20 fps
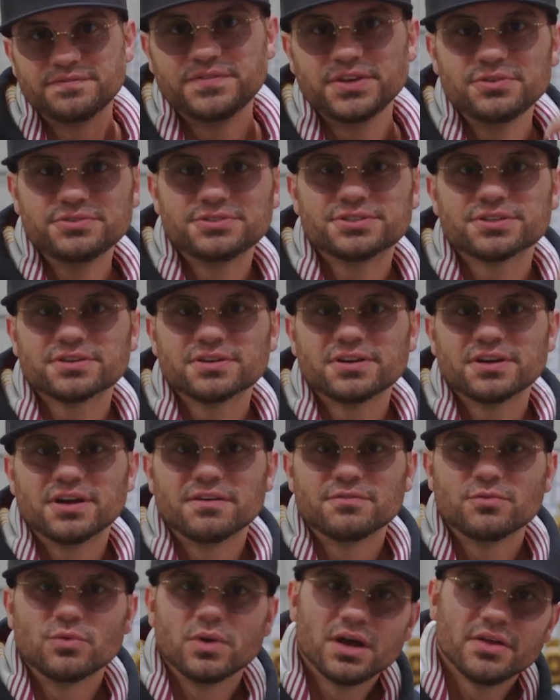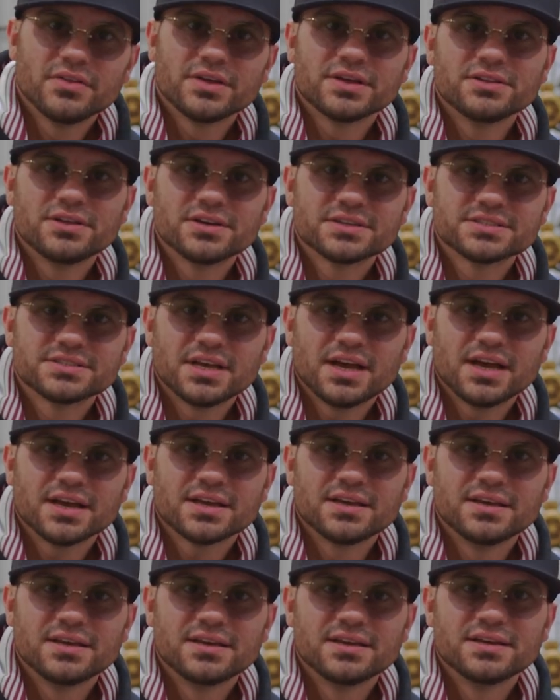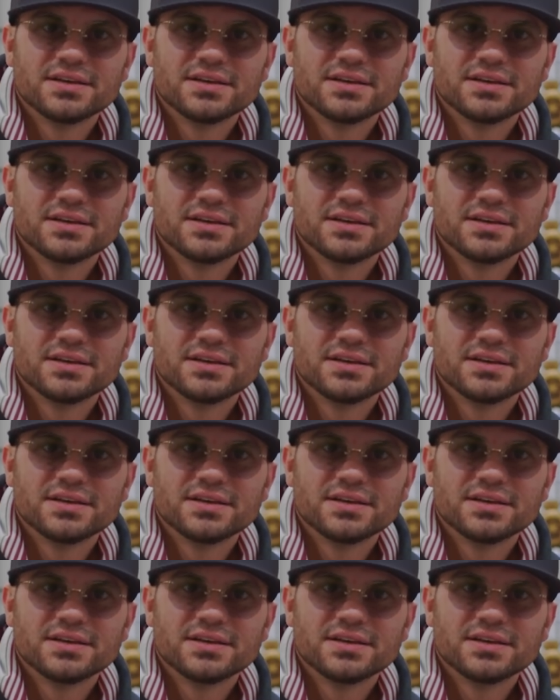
future of welding looks like.